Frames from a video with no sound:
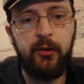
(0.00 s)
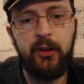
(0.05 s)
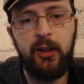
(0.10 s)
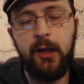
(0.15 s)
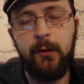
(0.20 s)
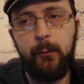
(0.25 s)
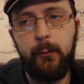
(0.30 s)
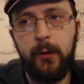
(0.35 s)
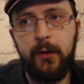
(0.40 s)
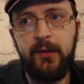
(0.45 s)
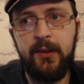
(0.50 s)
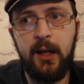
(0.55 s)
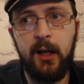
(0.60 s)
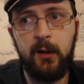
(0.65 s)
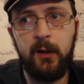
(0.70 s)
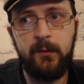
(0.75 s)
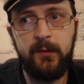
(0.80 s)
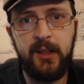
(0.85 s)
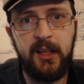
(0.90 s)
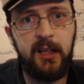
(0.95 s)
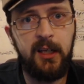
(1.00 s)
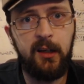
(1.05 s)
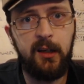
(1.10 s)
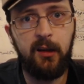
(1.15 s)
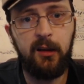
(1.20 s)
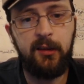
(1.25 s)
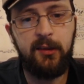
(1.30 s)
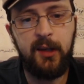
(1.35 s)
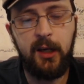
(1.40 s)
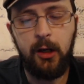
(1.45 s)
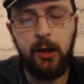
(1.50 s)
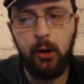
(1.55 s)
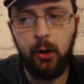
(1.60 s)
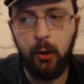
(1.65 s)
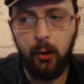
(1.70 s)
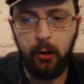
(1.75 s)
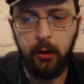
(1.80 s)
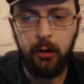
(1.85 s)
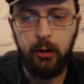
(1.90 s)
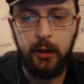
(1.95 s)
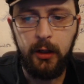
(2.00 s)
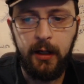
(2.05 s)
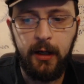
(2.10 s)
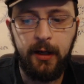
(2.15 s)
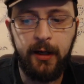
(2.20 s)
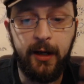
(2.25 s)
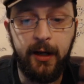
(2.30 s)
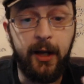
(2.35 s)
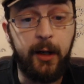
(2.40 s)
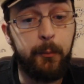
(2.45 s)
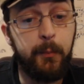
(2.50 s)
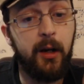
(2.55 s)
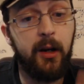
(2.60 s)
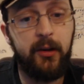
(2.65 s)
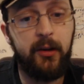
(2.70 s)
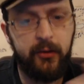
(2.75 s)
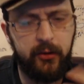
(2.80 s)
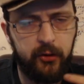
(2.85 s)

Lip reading: in love with the elf king Thingol and marries,